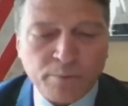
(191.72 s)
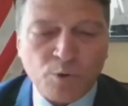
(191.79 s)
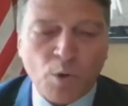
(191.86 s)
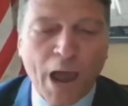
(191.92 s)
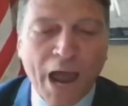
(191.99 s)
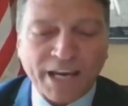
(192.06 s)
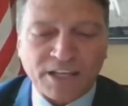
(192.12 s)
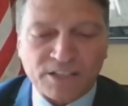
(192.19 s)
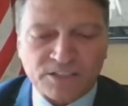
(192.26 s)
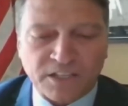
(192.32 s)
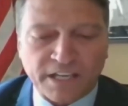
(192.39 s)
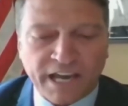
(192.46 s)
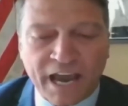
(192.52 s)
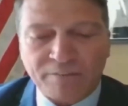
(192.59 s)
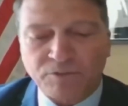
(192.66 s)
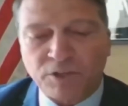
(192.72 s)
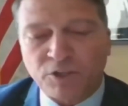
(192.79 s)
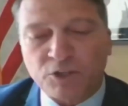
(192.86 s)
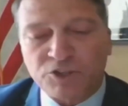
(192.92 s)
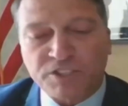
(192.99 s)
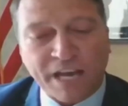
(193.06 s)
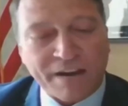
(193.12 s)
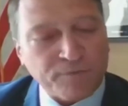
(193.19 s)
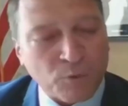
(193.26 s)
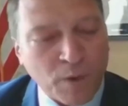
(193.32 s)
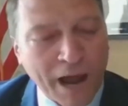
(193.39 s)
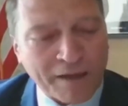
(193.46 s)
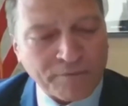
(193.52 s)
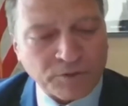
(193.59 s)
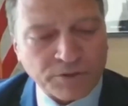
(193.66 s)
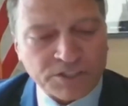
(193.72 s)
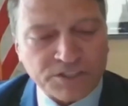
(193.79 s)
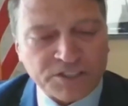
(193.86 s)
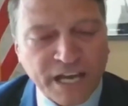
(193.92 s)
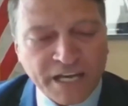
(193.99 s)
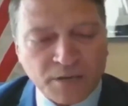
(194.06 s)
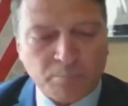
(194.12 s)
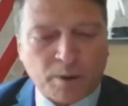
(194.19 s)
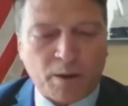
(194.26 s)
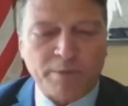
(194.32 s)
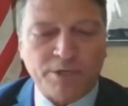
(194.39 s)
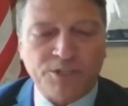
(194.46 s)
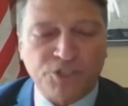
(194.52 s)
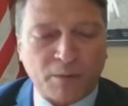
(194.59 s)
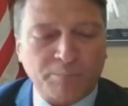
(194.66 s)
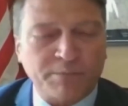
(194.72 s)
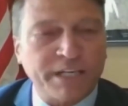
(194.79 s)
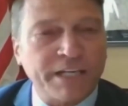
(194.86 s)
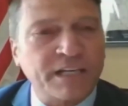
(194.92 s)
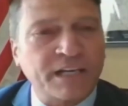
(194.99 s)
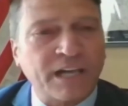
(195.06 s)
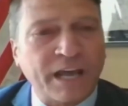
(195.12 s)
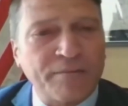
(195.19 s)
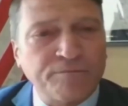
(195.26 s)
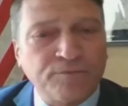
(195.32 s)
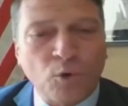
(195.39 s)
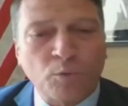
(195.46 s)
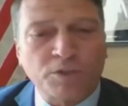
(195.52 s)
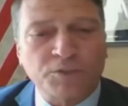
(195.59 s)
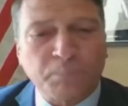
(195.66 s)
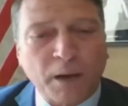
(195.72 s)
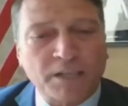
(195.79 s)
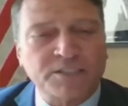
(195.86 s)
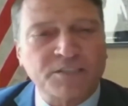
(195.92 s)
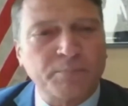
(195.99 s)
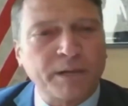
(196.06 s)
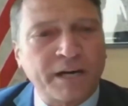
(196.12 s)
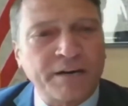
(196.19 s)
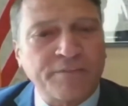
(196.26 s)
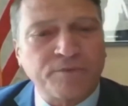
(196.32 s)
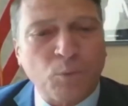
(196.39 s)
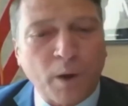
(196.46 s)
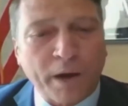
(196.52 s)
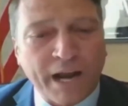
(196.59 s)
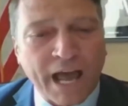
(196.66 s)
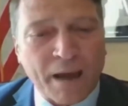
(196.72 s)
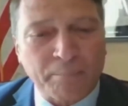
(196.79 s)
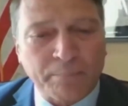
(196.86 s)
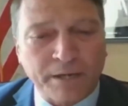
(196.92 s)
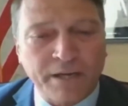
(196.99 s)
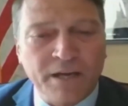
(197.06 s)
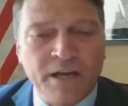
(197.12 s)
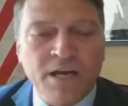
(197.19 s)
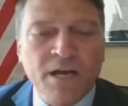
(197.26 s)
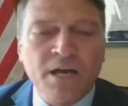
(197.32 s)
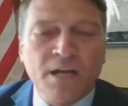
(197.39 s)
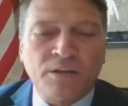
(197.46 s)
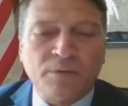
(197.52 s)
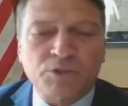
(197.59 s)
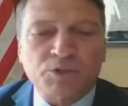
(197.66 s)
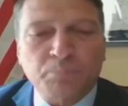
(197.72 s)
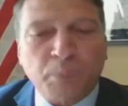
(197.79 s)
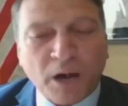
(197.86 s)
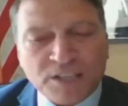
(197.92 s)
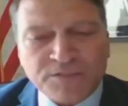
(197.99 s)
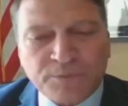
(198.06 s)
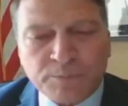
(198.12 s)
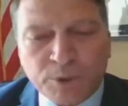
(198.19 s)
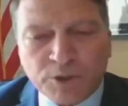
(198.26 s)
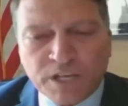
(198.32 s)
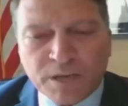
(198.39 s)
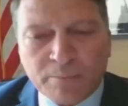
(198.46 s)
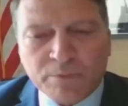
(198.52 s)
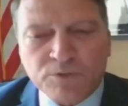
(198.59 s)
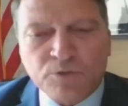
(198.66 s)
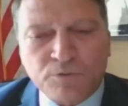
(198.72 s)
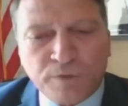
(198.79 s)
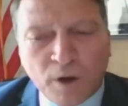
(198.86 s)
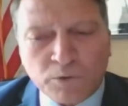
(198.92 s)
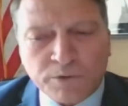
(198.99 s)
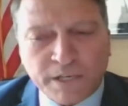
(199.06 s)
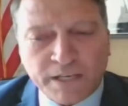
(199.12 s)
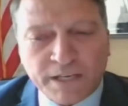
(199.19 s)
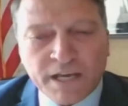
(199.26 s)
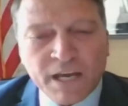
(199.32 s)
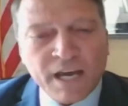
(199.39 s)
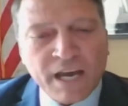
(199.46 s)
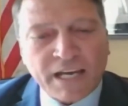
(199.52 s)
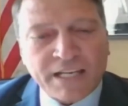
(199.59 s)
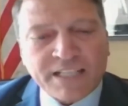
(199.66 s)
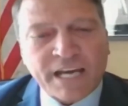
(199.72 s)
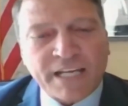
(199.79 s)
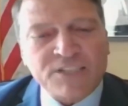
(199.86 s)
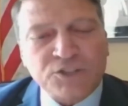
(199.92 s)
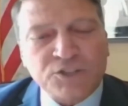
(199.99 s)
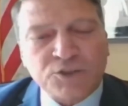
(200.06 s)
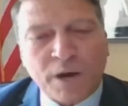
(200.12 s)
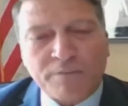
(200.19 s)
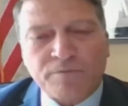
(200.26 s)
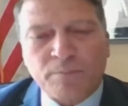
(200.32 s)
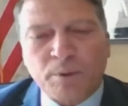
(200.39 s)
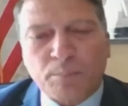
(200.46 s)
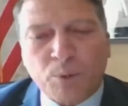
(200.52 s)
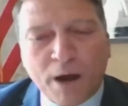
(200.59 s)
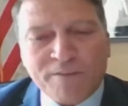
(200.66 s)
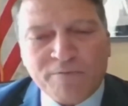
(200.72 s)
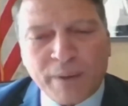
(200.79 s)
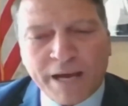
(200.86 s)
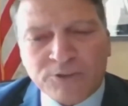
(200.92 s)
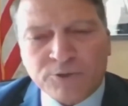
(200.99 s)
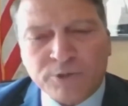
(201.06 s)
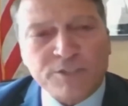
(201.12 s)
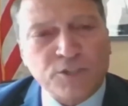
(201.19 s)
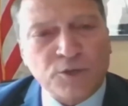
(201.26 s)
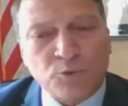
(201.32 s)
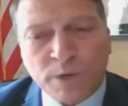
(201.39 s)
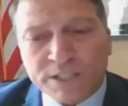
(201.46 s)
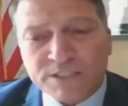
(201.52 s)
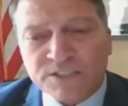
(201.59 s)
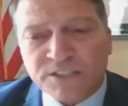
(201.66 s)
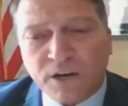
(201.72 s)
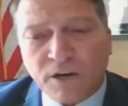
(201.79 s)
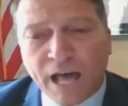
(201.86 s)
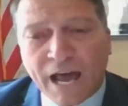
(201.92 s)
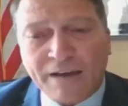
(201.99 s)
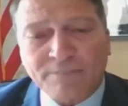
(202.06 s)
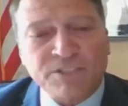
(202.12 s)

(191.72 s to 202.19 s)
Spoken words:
Then miraculously, after their safe arrival, the State Department jumped in to claim full responsibility for what had happened. The response from your team is revolting. It takes credit from the brave patriots who risked their